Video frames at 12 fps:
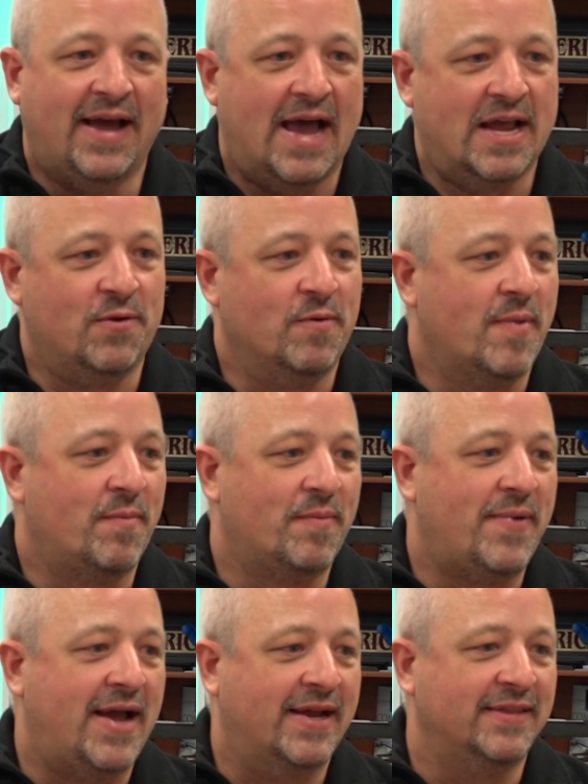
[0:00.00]
I can remember
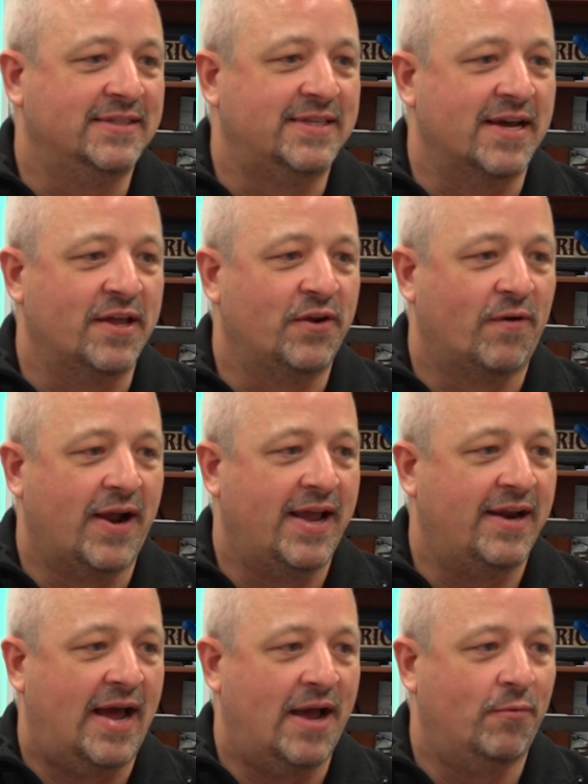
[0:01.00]
back in the second
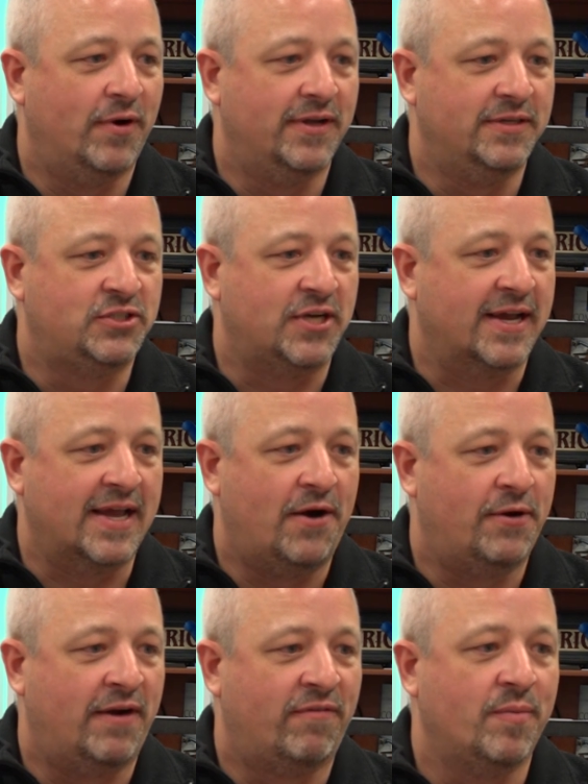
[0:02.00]
grade, I would check
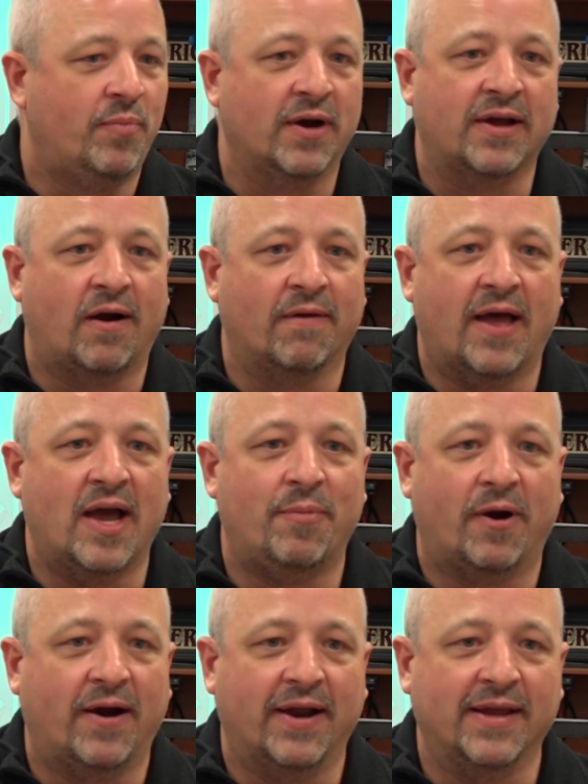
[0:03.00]
out every book in our
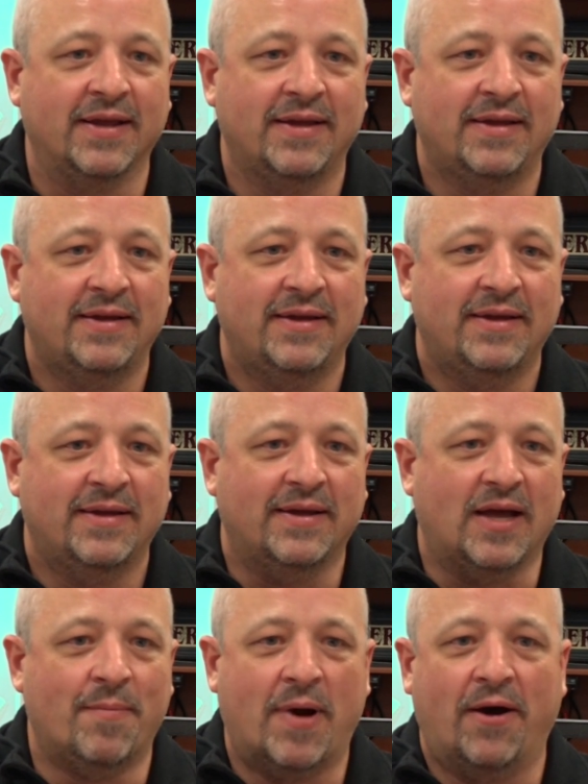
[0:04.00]
library
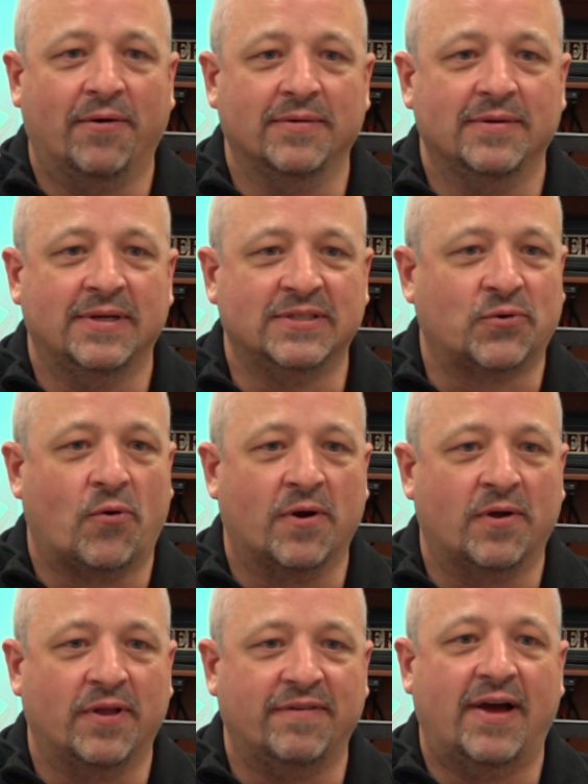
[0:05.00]
about
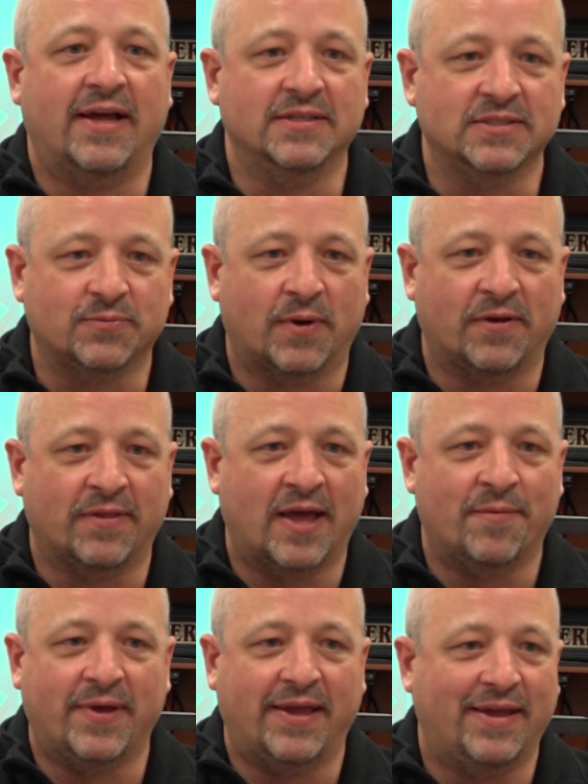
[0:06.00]
historical events, whether
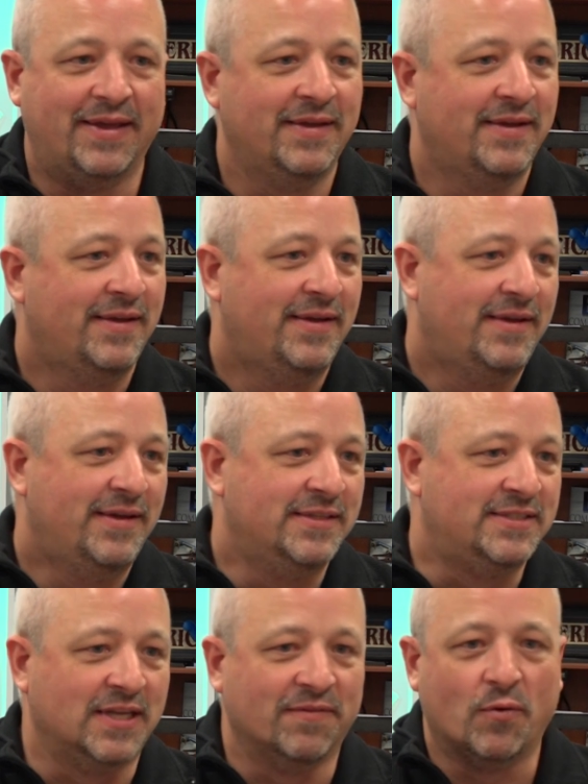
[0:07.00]
that be
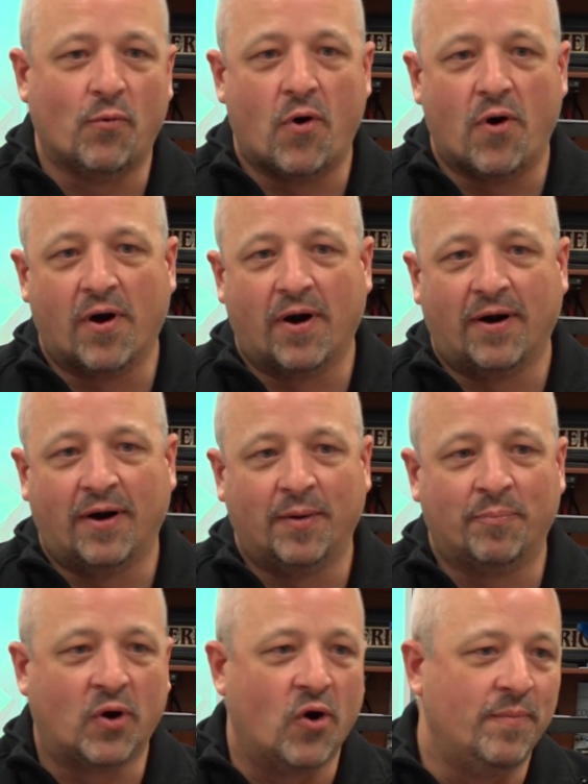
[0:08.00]
Civil War or
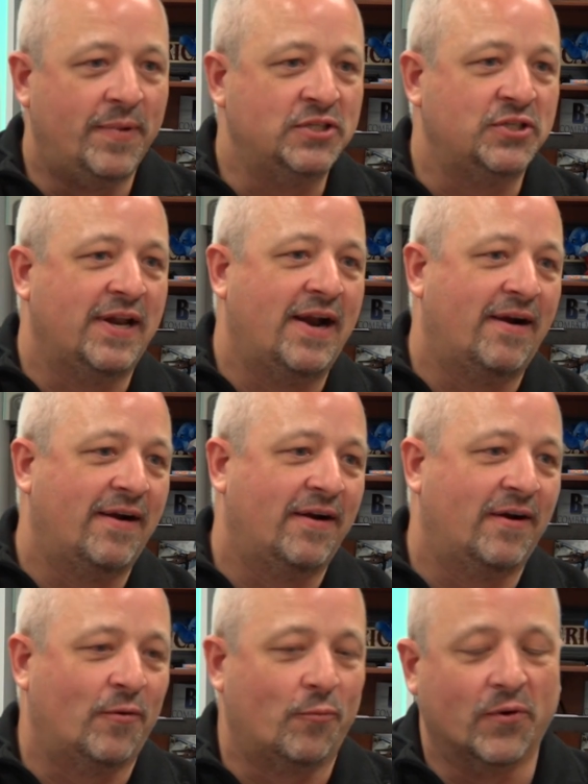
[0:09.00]
Prohibition era
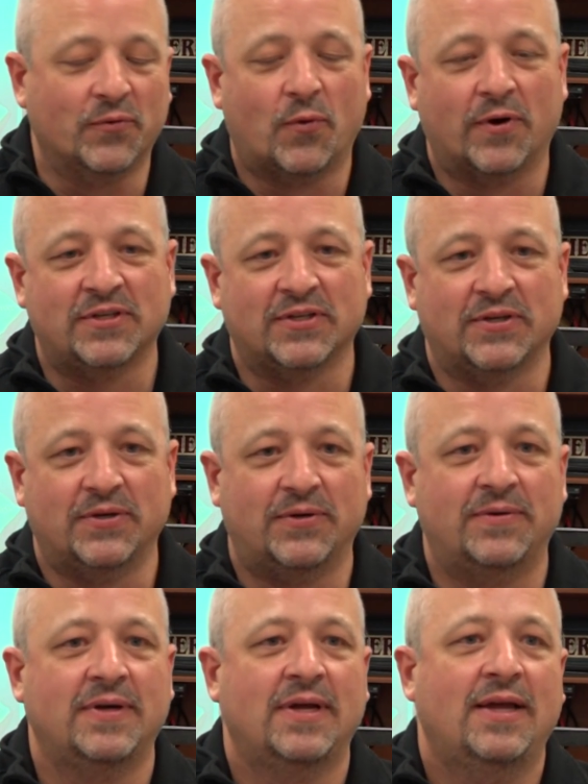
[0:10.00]
or World War
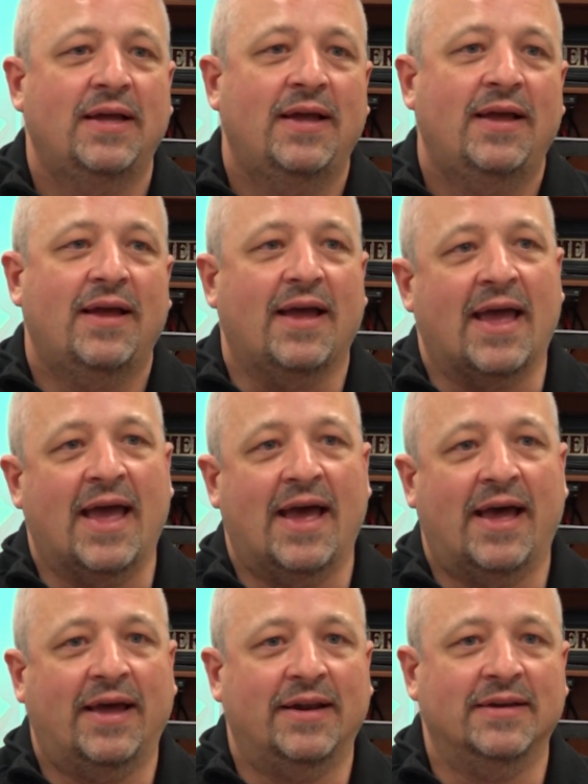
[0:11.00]
II.
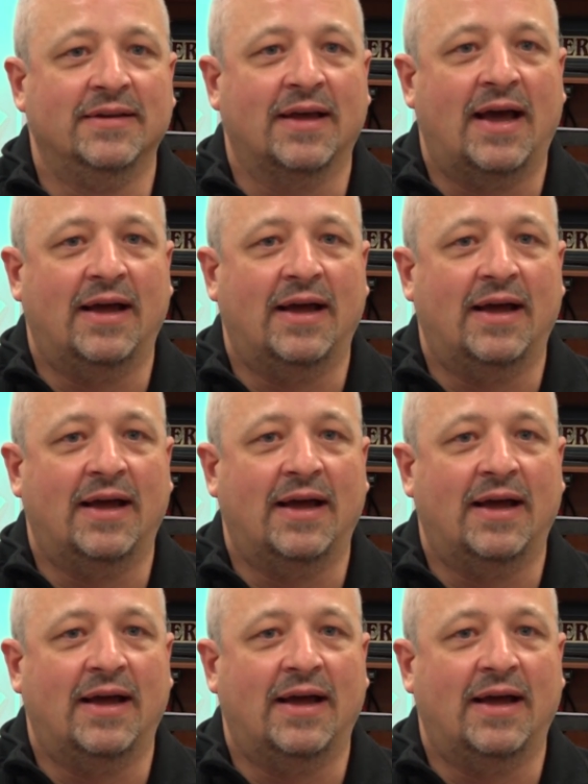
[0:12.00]
And